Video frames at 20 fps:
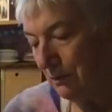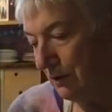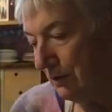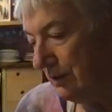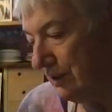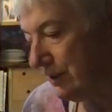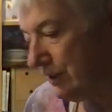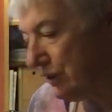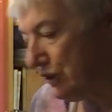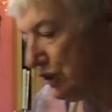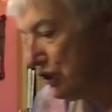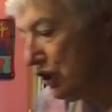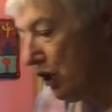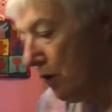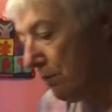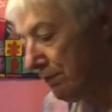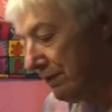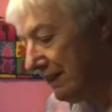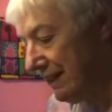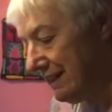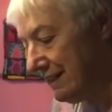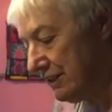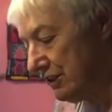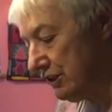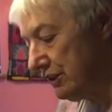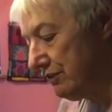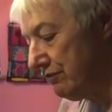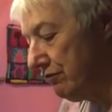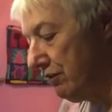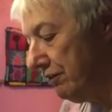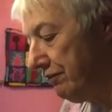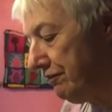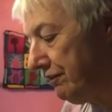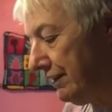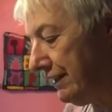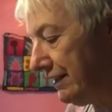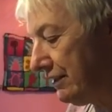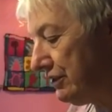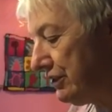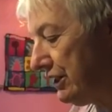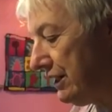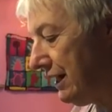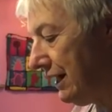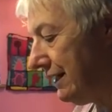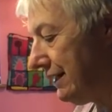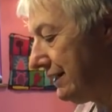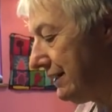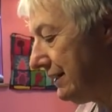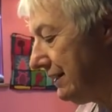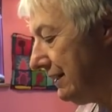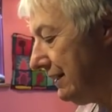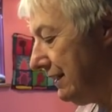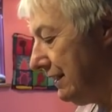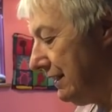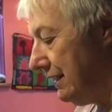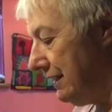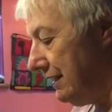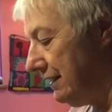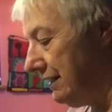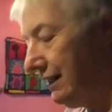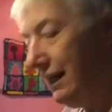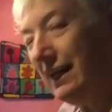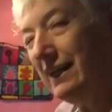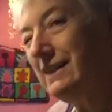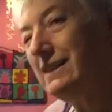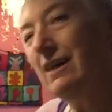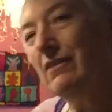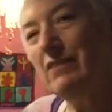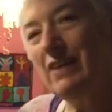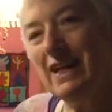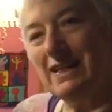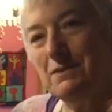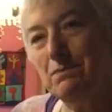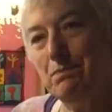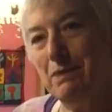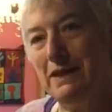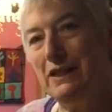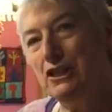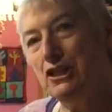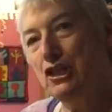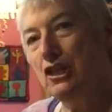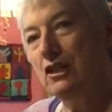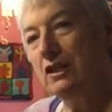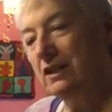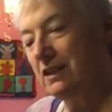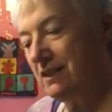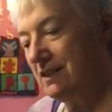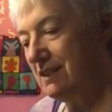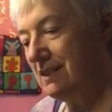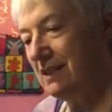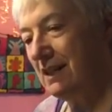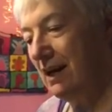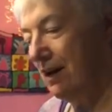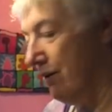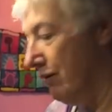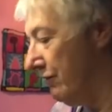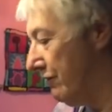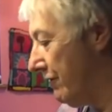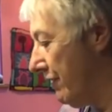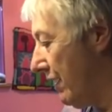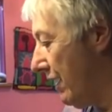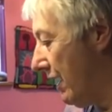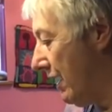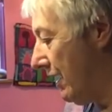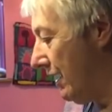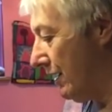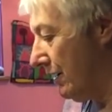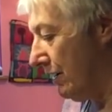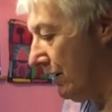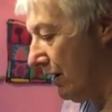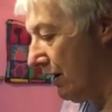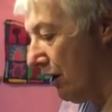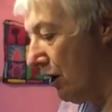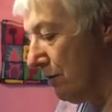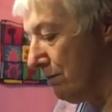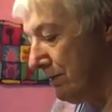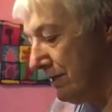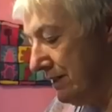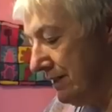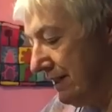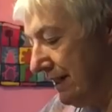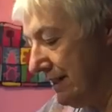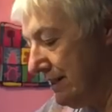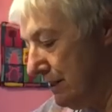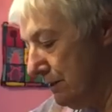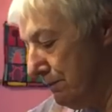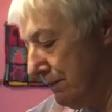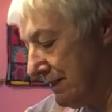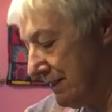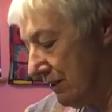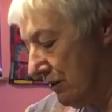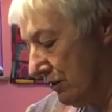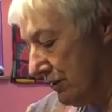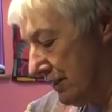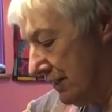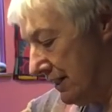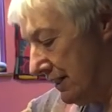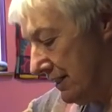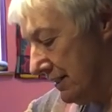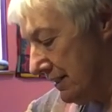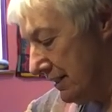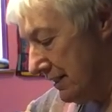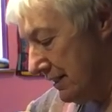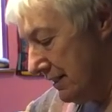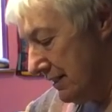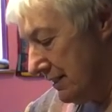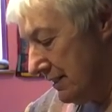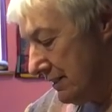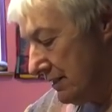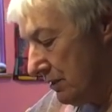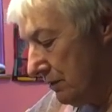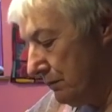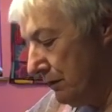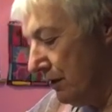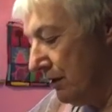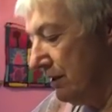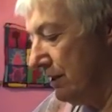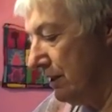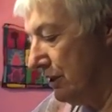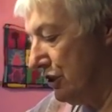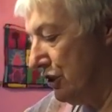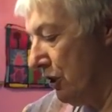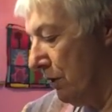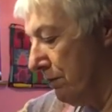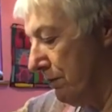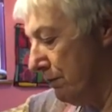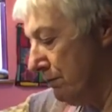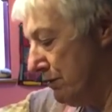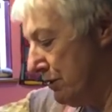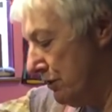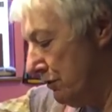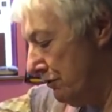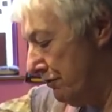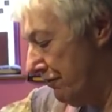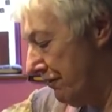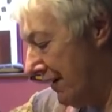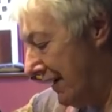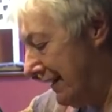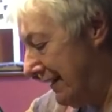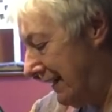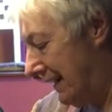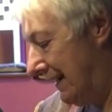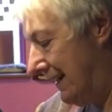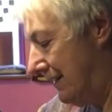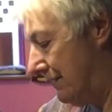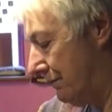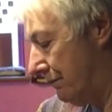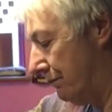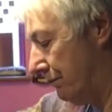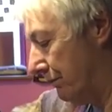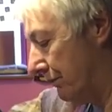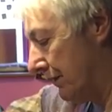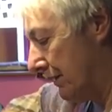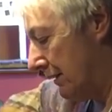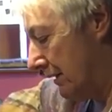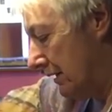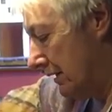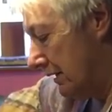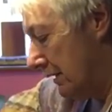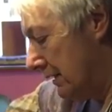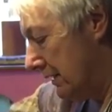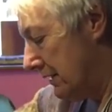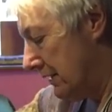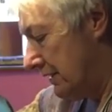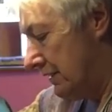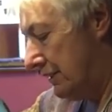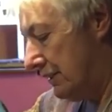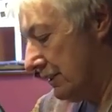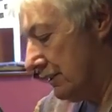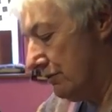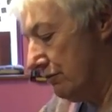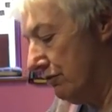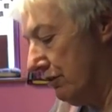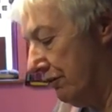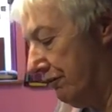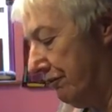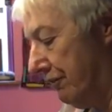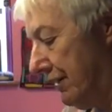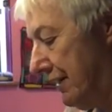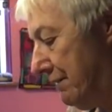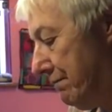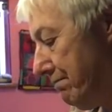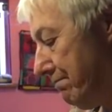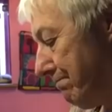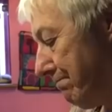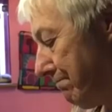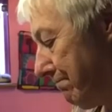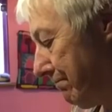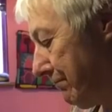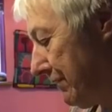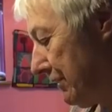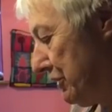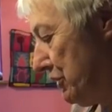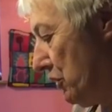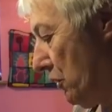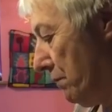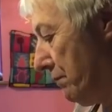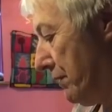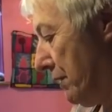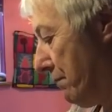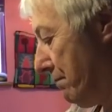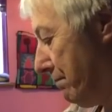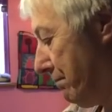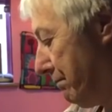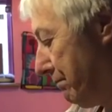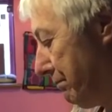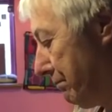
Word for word: I'm going to chop these just roughly because you like you like to have nice big chunks of uh, almond in your biscotti so I'm not going to chop them too finely just roughly chop them